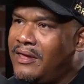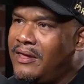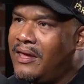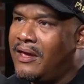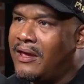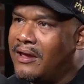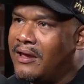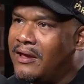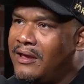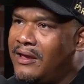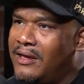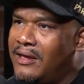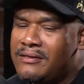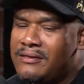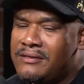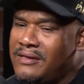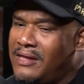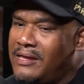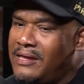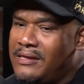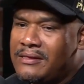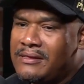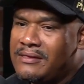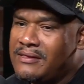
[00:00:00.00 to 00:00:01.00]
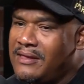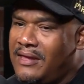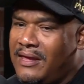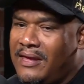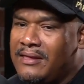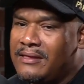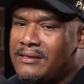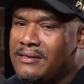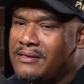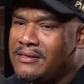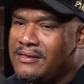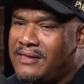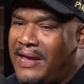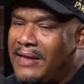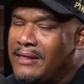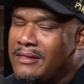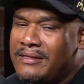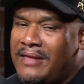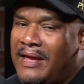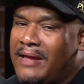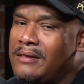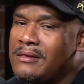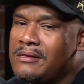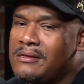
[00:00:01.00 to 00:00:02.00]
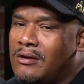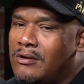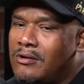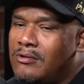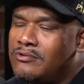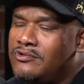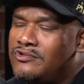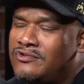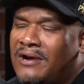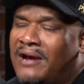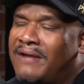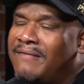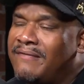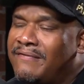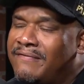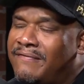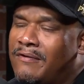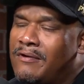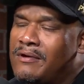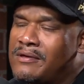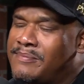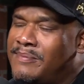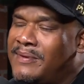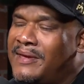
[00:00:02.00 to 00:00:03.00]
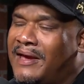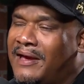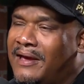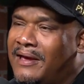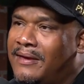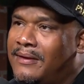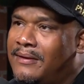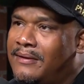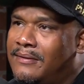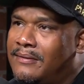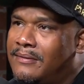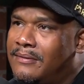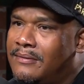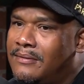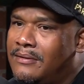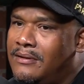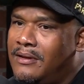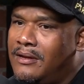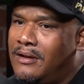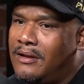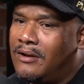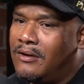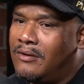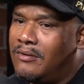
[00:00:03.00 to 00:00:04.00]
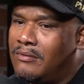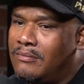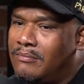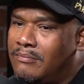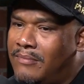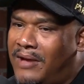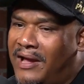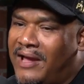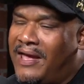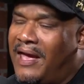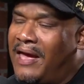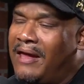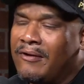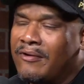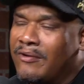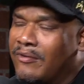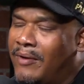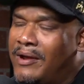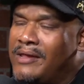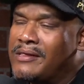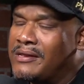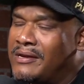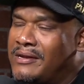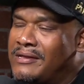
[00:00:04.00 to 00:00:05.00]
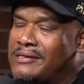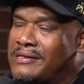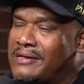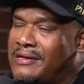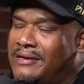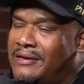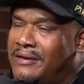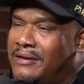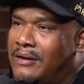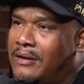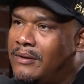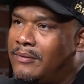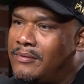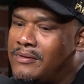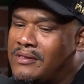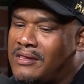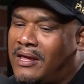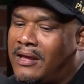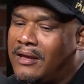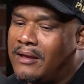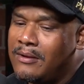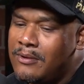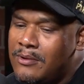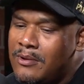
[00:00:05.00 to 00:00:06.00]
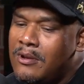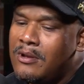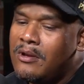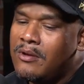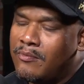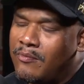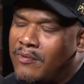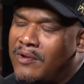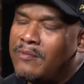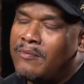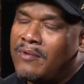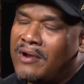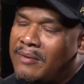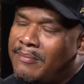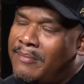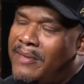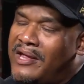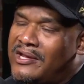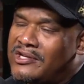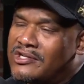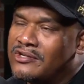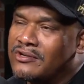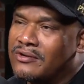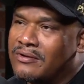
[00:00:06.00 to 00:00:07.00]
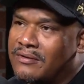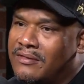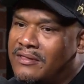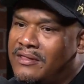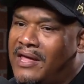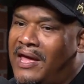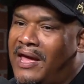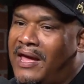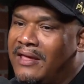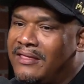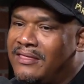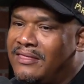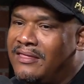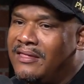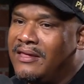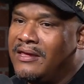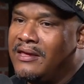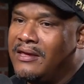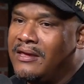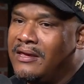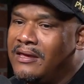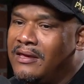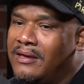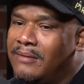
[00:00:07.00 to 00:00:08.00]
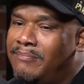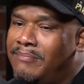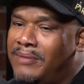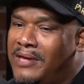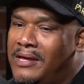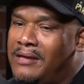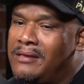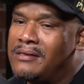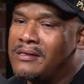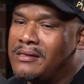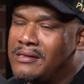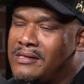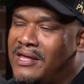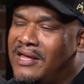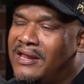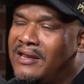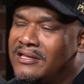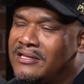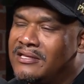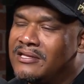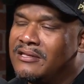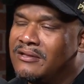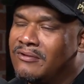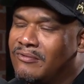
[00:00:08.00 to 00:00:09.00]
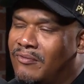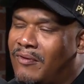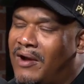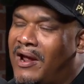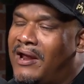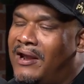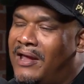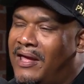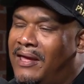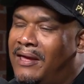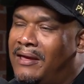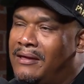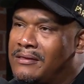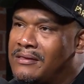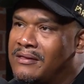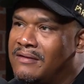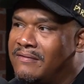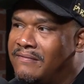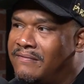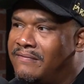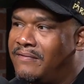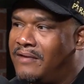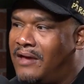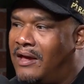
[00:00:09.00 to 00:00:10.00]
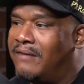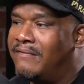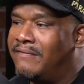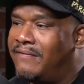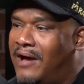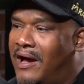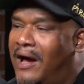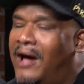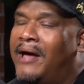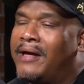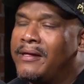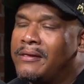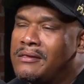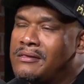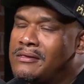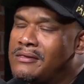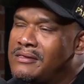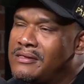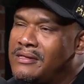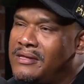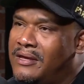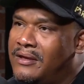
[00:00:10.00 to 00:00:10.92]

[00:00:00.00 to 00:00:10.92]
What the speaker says: Yeah, it's that's the whole driving force behind, you know, my gallery residency. You know, it's like we want to make sure that the pieces get into the right hands of us.